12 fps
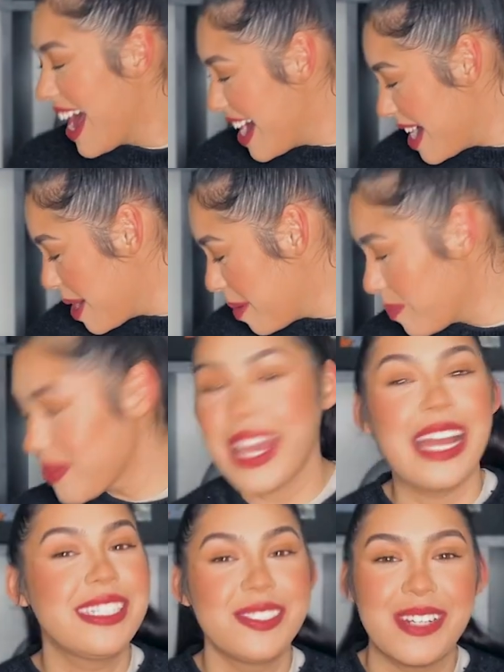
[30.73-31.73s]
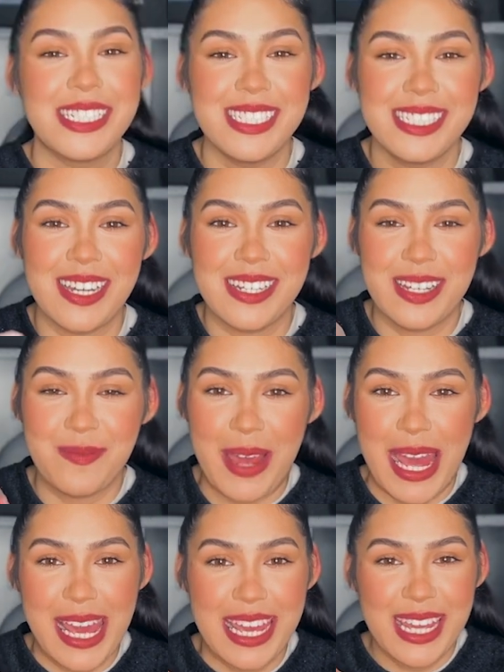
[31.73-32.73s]
I did write it down in
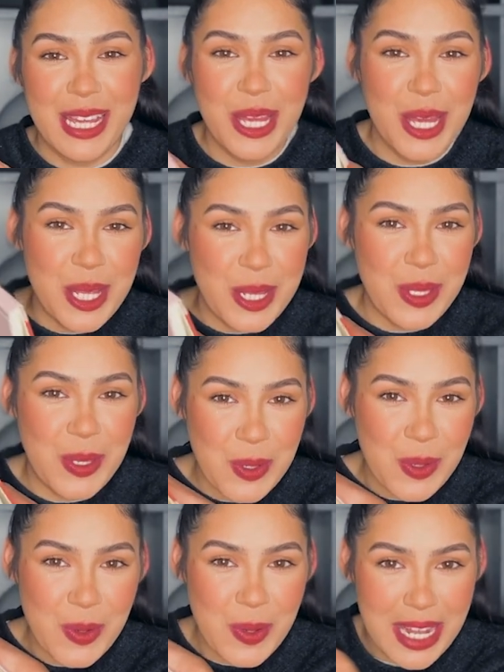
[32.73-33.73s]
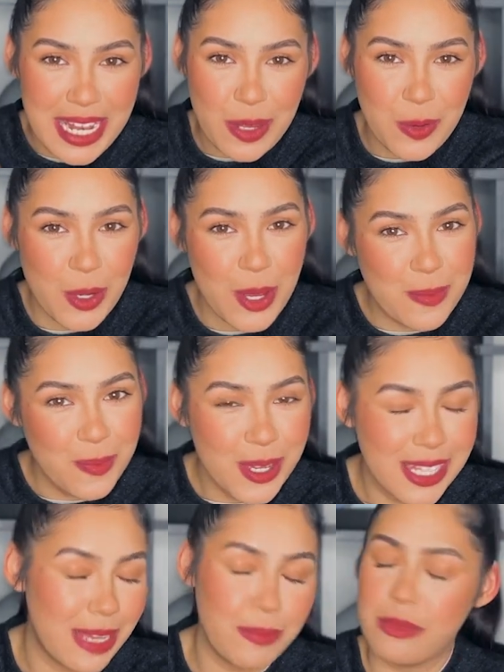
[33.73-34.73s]
my new little
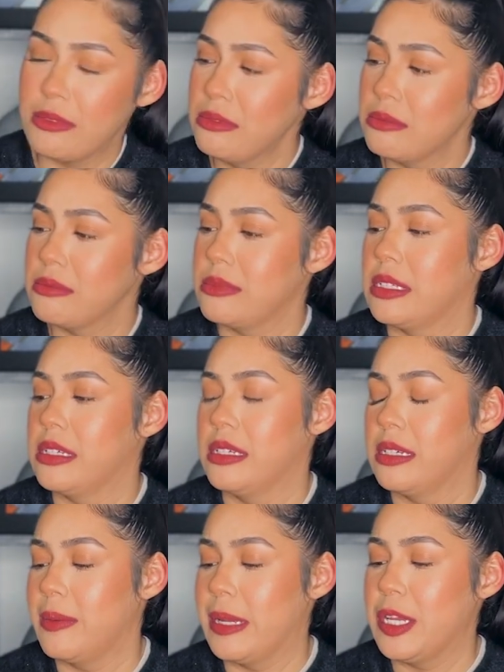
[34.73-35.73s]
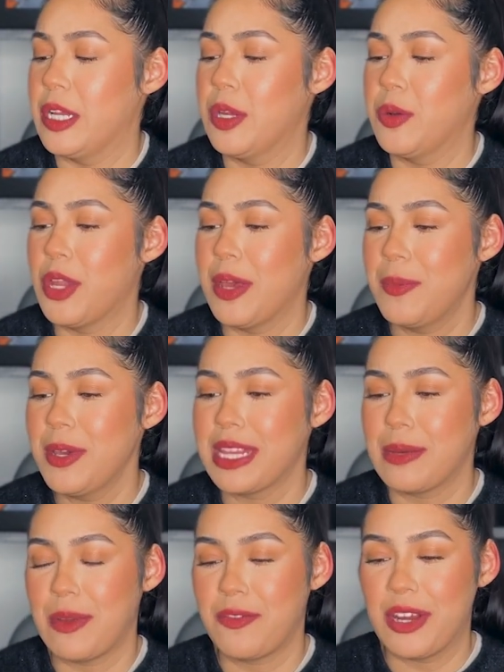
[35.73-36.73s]
notebook that
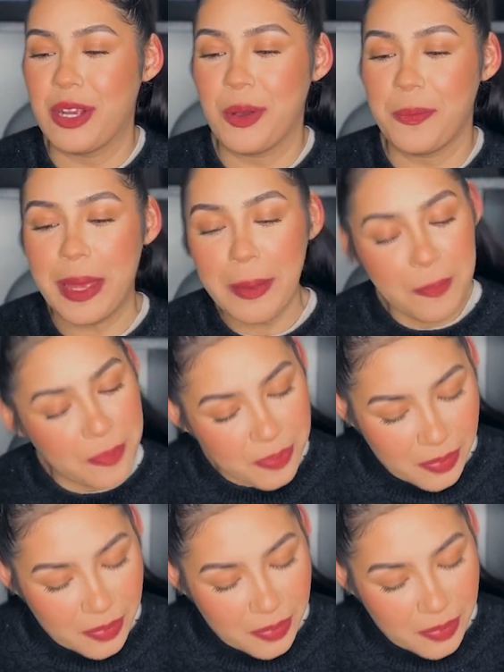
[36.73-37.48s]
my friend got me.